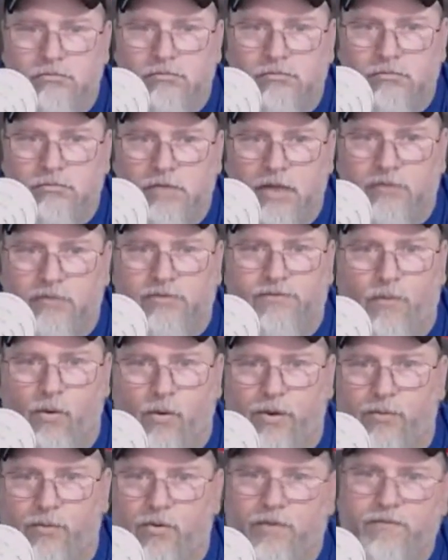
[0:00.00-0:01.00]
It was
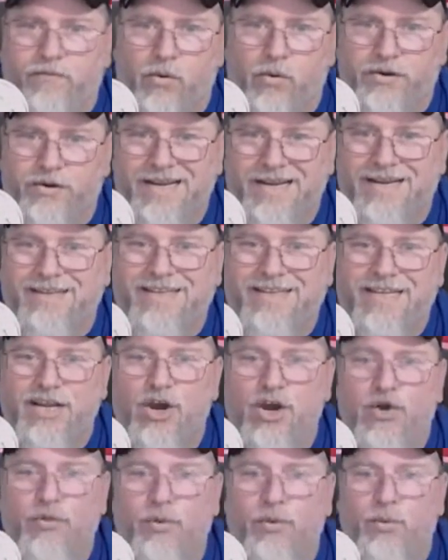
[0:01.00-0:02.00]
41-14 the
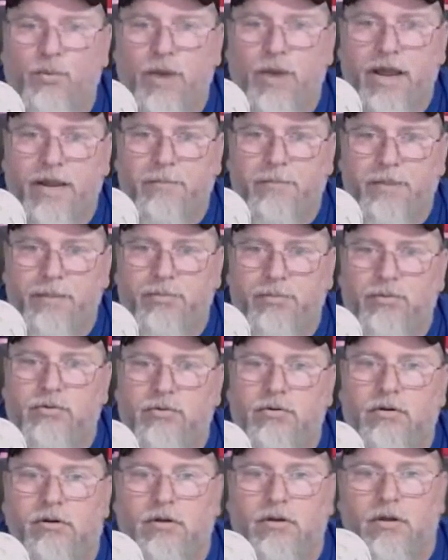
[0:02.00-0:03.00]
other way, people.
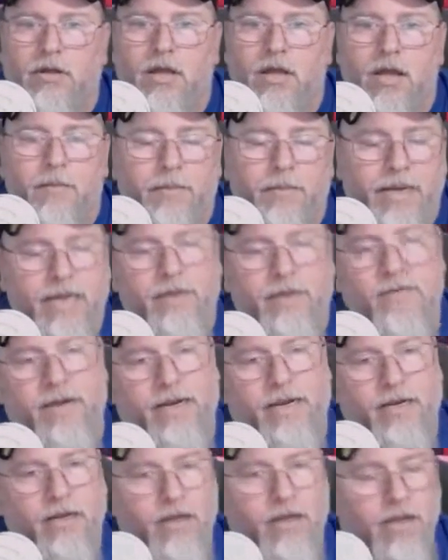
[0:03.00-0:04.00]
But anyway,
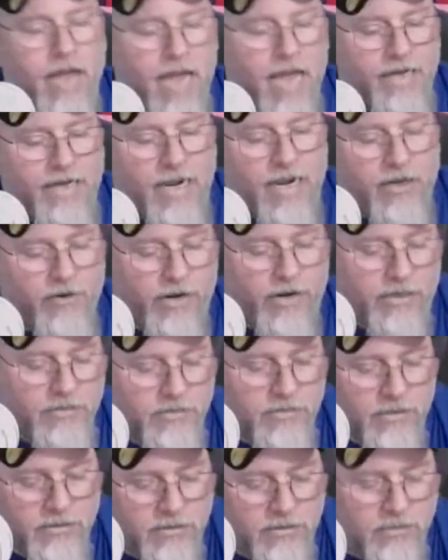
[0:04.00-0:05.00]
I digress.
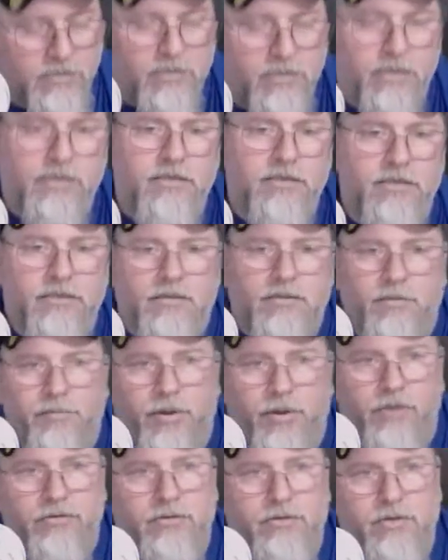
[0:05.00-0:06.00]
This is
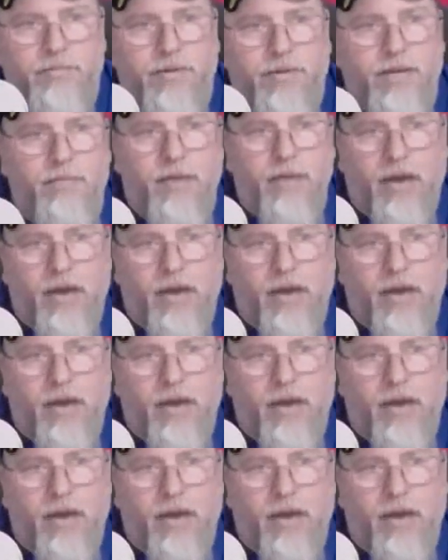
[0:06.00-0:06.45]
supposed to be about